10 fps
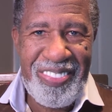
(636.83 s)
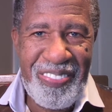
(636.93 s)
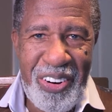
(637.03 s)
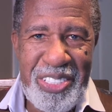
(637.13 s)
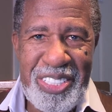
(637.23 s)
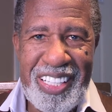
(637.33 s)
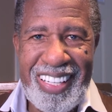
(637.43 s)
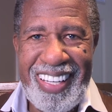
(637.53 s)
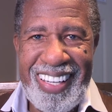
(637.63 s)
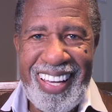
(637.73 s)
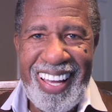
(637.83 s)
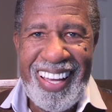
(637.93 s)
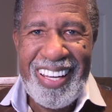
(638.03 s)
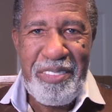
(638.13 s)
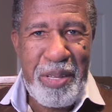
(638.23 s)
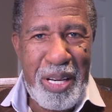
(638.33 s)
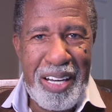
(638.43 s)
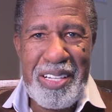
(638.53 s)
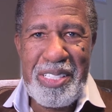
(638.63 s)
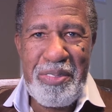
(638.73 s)
fortunately,
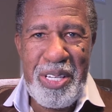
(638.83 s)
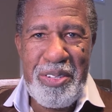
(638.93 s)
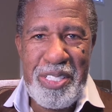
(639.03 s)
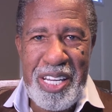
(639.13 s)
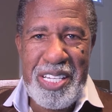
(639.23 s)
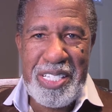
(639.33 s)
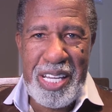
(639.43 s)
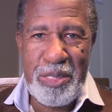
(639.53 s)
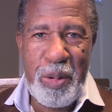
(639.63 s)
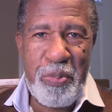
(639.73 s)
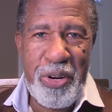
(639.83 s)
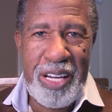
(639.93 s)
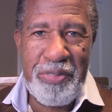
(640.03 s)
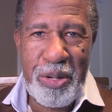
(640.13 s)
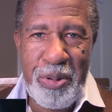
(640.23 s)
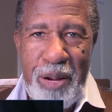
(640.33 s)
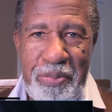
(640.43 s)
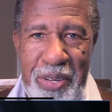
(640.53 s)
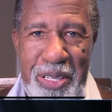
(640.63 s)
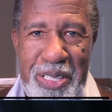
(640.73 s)
because of you, Jesus has been praying for
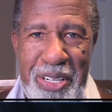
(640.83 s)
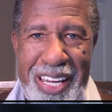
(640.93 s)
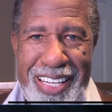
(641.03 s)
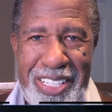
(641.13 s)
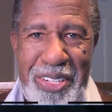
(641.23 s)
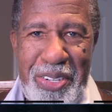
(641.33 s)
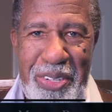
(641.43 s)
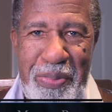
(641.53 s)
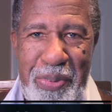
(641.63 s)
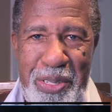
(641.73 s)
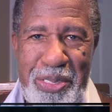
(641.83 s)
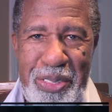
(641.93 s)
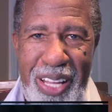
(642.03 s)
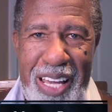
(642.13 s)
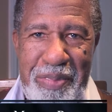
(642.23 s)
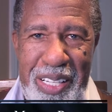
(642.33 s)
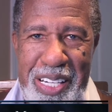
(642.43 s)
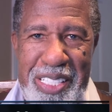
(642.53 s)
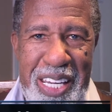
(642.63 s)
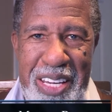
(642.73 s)
crop failure in your own personal life,
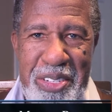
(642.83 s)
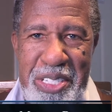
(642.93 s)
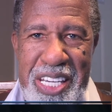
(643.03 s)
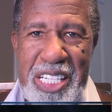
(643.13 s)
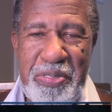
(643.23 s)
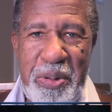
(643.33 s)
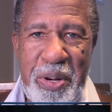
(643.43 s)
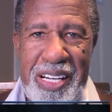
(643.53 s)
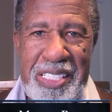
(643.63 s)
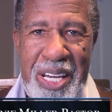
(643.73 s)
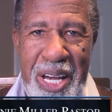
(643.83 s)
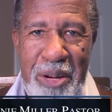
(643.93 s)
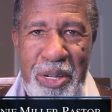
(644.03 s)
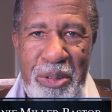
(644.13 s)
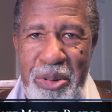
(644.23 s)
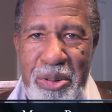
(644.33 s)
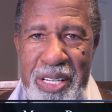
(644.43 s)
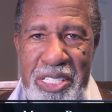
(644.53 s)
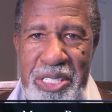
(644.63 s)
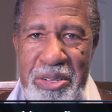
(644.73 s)
because He intercedes for us with
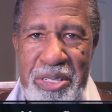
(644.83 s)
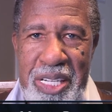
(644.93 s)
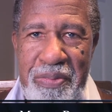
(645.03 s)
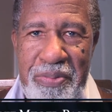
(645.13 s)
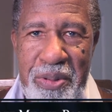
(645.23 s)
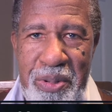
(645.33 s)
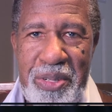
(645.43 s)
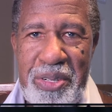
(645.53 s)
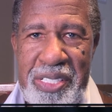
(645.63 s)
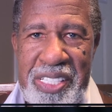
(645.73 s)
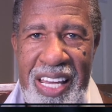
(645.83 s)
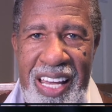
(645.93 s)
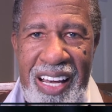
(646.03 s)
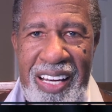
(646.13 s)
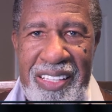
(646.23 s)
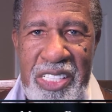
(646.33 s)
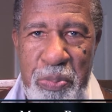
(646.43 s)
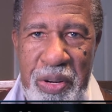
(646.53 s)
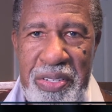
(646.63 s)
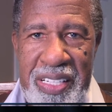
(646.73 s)
groanings too deep for words. The
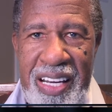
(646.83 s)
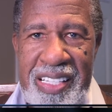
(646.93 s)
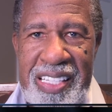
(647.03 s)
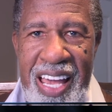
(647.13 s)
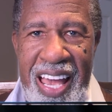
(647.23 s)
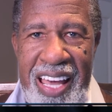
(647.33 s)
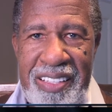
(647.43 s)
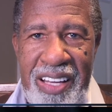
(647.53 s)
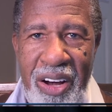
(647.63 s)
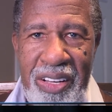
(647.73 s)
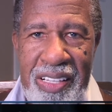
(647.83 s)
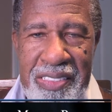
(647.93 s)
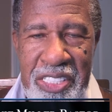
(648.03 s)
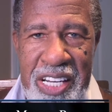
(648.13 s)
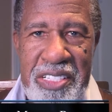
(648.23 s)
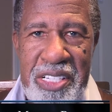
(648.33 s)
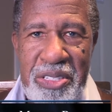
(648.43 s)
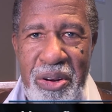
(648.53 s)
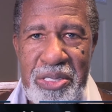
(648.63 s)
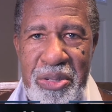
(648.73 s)
Spirit does, and
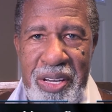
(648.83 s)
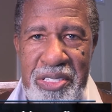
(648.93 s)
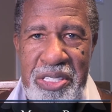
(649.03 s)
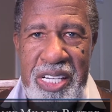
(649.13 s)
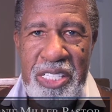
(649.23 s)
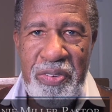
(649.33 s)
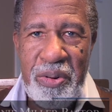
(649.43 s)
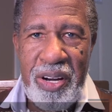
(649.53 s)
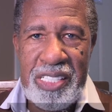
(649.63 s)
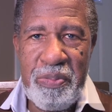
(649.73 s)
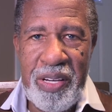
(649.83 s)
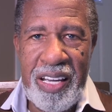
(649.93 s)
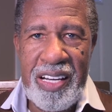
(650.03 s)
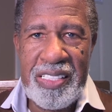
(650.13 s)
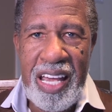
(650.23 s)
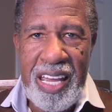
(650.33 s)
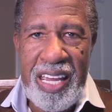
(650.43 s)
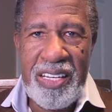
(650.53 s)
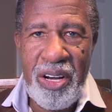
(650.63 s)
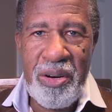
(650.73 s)
Jesus also intercedes for us because
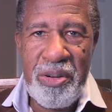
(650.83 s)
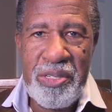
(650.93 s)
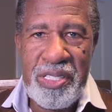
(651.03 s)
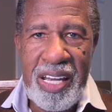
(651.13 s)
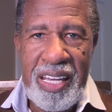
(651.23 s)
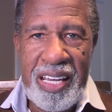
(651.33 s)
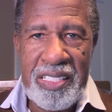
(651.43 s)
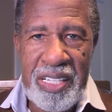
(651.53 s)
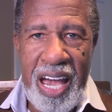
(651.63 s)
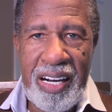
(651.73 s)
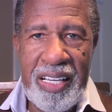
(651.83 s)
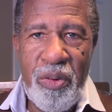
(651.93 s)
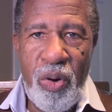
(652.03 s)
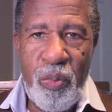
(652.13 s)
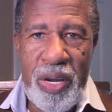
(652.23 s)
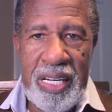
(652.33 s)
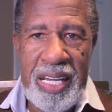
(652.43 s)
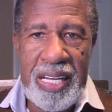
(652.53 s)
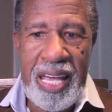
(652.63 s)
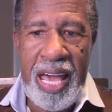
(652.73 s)
He knows exactly what we
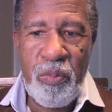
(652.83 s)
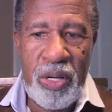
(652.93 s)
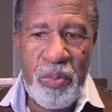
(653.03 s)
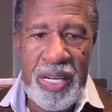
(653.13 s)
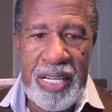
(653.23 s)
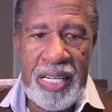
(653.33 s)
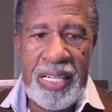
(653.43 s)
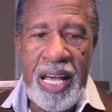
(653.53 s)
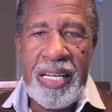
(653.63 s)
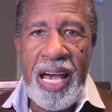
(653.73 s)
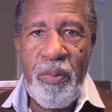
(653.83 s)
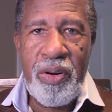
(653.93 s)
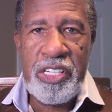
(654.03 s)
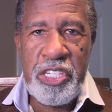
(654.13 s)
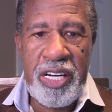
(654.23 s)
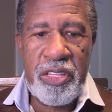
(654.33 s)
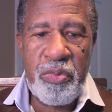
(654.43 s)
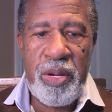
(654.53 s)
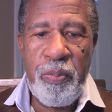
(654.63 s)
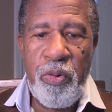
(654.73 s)
need and when we need it. Now, I want to share
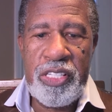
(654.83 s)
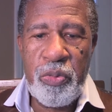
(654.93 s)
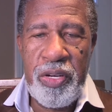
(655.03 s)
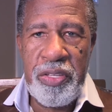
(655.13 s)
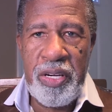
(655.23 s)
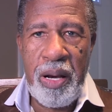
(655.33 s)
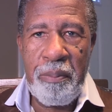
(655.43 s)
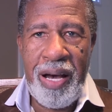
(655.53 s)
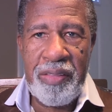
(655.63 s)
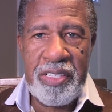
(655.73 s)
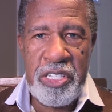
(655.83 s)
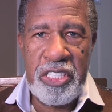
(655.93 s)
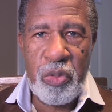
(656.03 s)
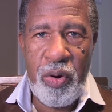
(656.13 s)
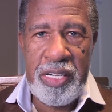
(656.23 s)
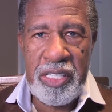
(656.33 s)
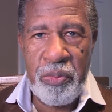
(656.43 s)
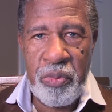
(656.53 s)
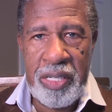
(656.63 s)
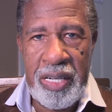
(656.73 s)
three points with you about the
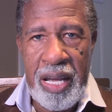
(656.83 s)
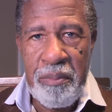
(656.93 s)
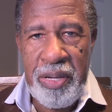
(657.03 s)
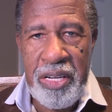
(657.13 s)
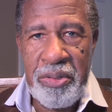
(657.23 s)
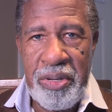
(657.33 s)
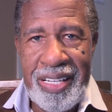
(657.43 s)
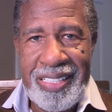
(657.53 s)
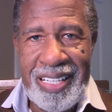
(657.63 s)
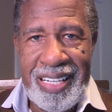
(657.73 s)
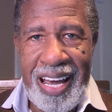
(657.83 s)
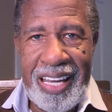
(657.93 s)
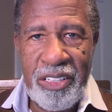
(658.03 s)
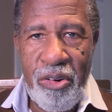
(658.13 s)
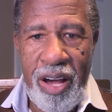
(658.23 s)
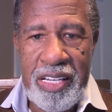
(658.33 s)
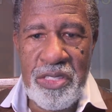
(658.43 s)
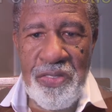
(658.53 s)
situation when Peter denied Christ.